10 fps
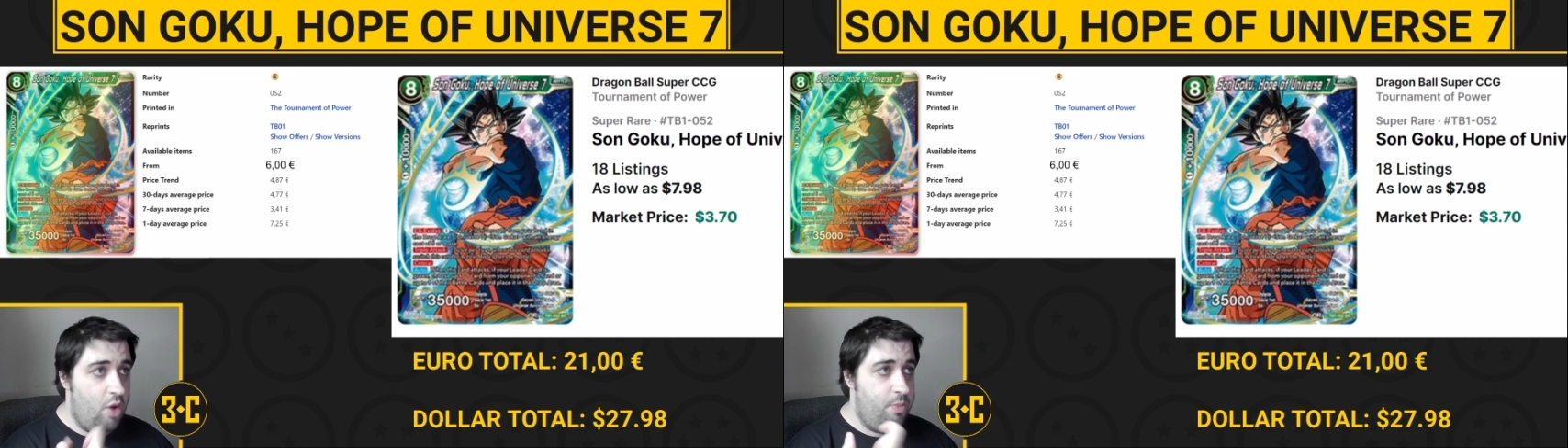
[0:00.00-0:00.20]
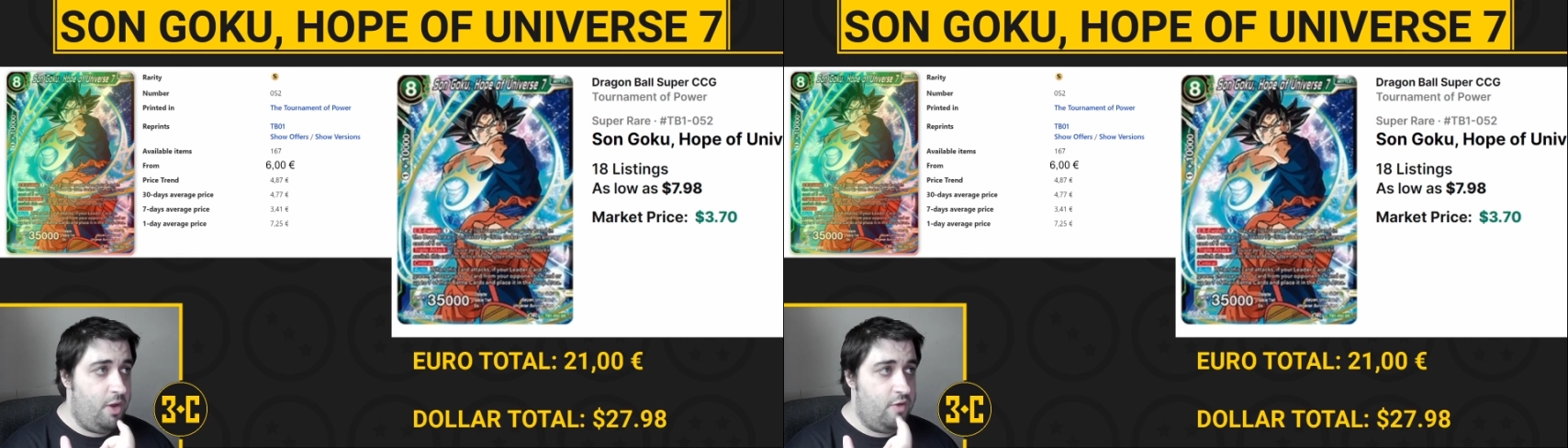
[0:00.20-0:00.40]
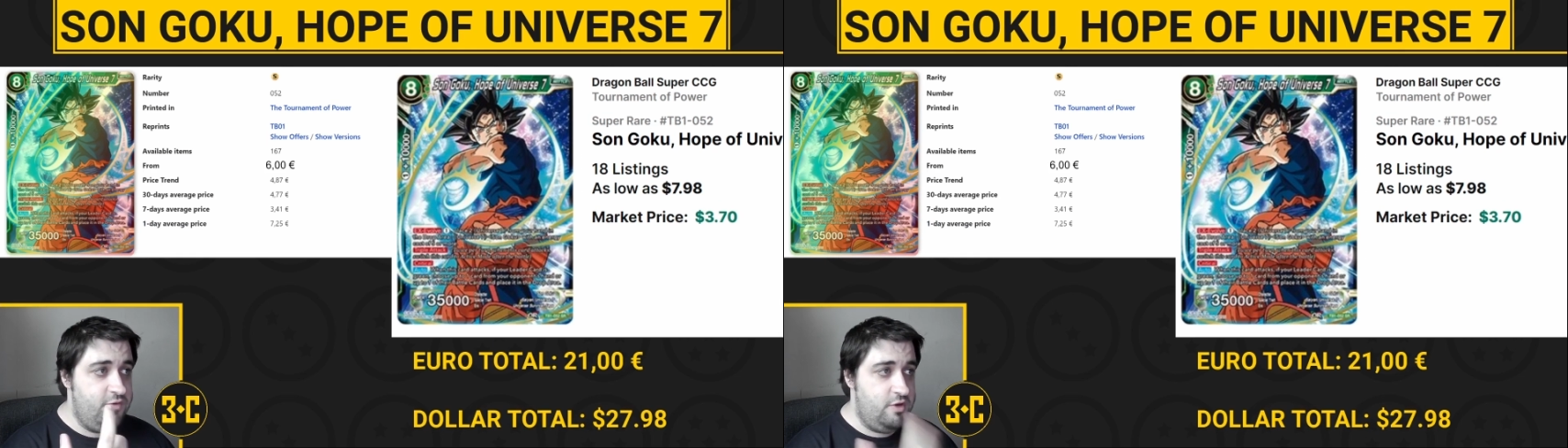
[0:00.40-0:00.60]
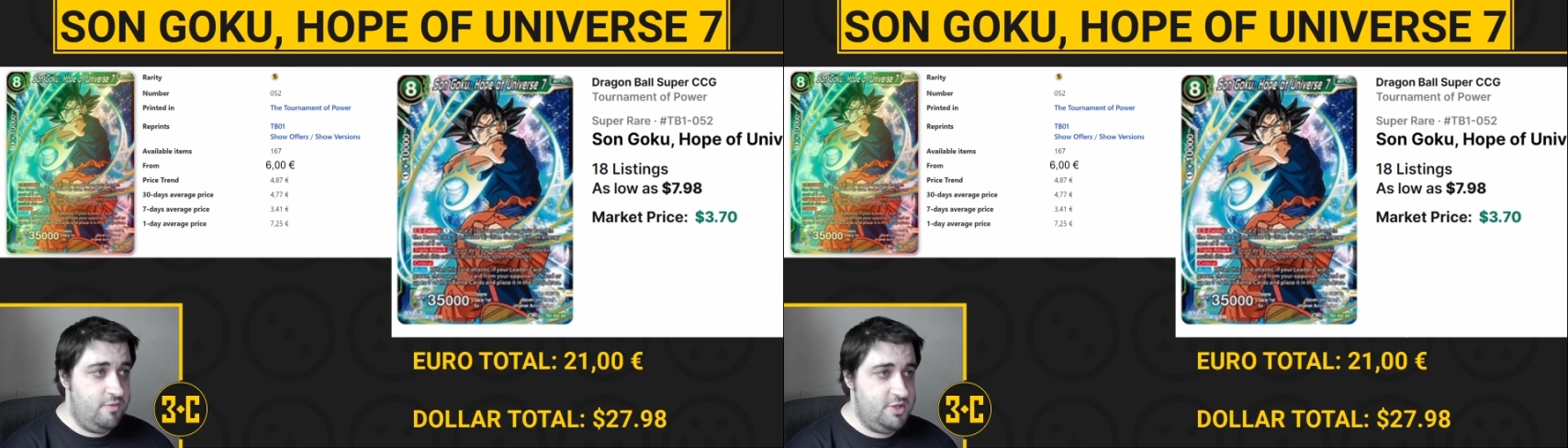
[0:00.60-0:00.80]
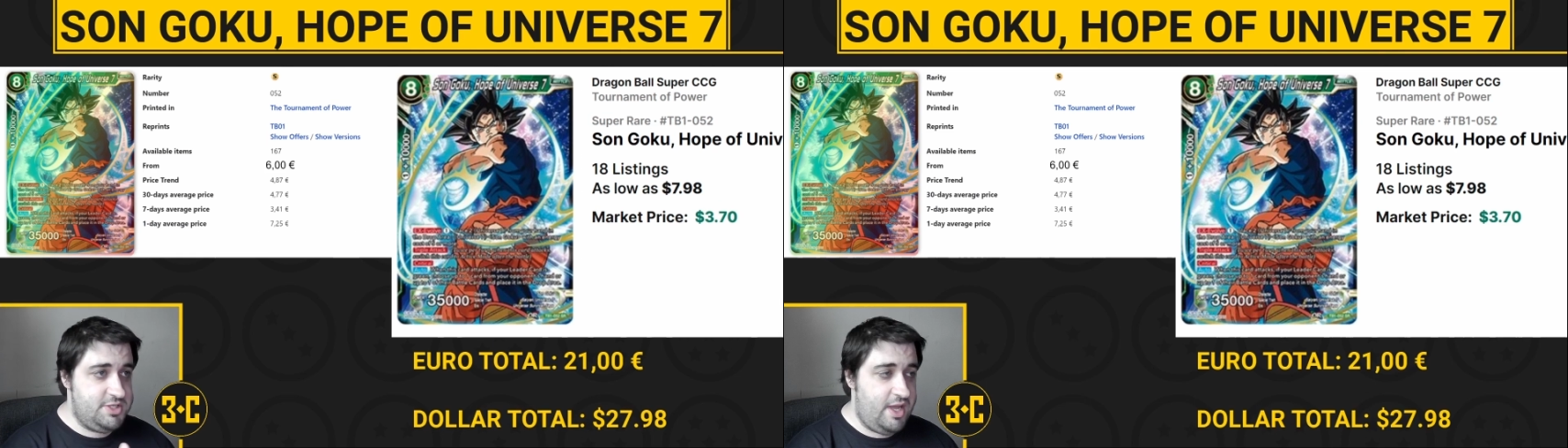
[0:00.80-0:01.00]
Hope of
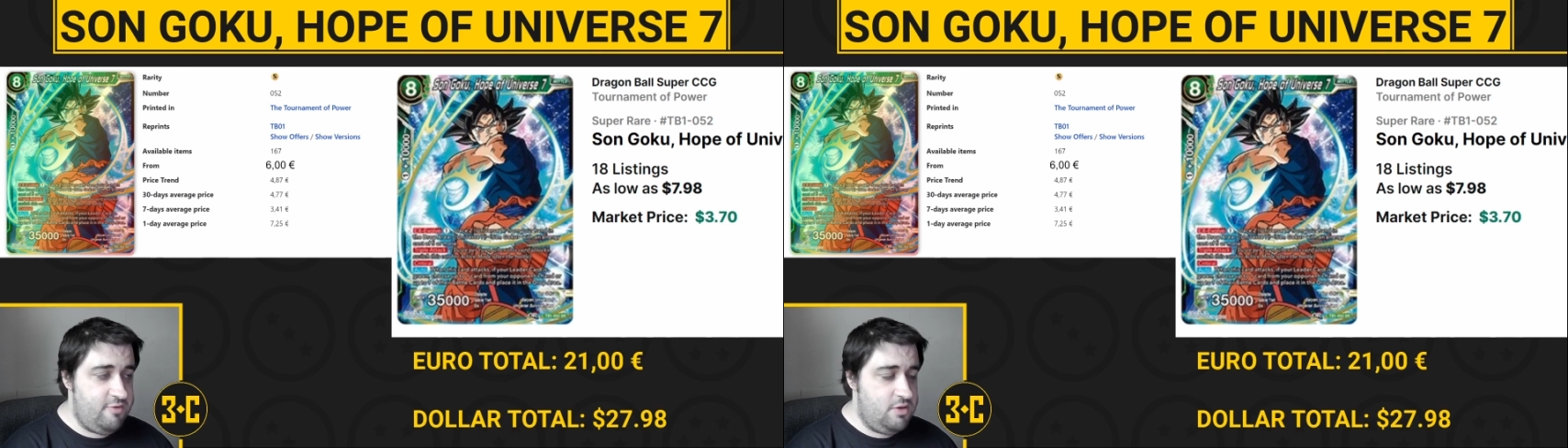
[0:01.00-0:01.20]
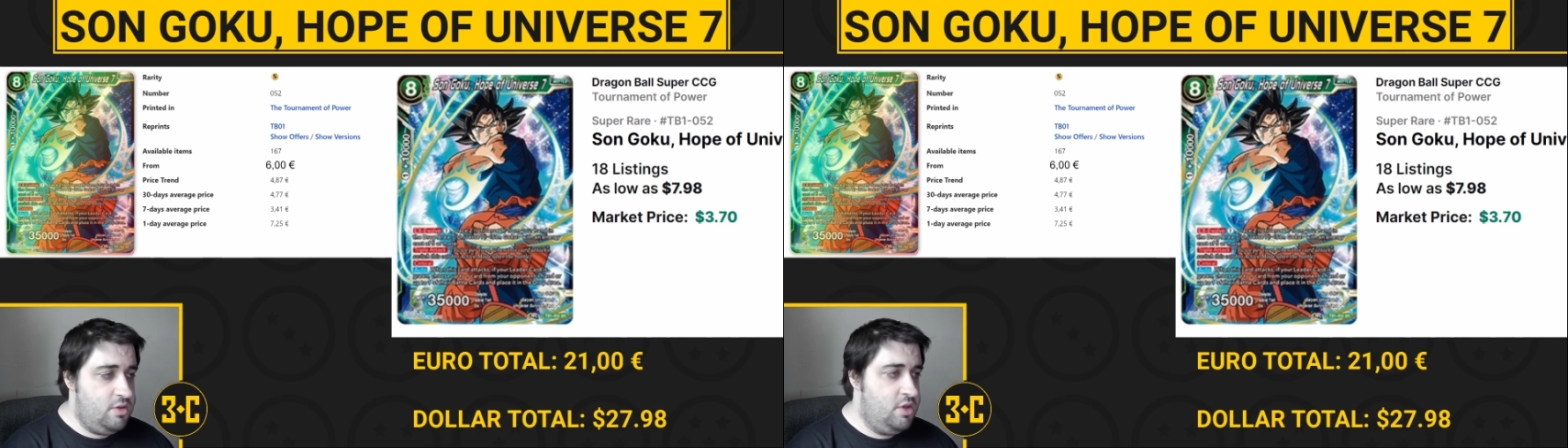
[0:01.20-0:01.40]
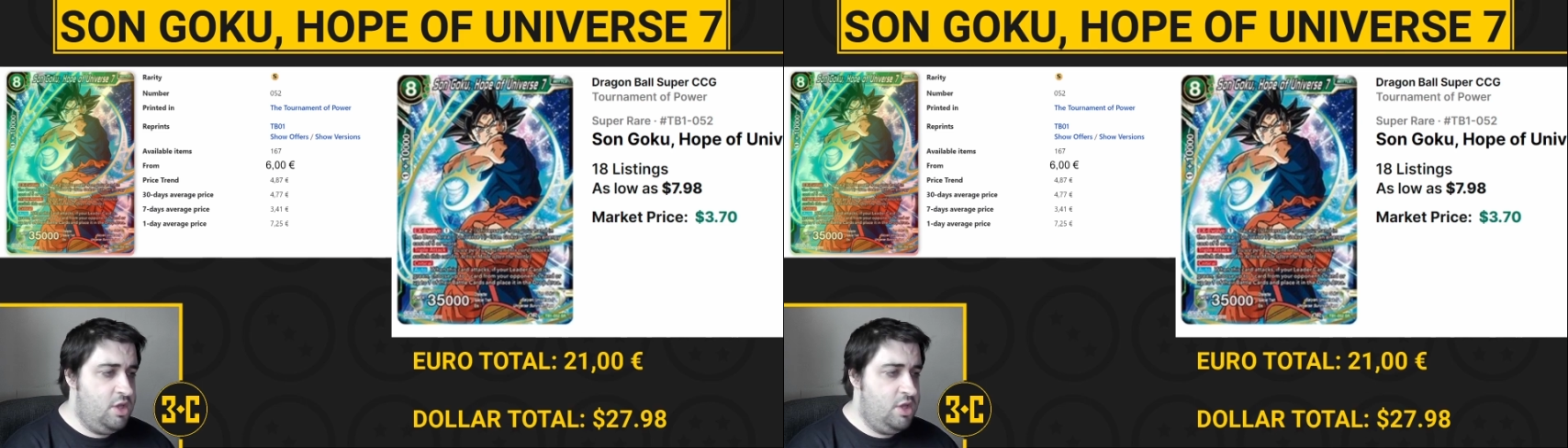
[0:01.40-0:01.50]
Universe 7.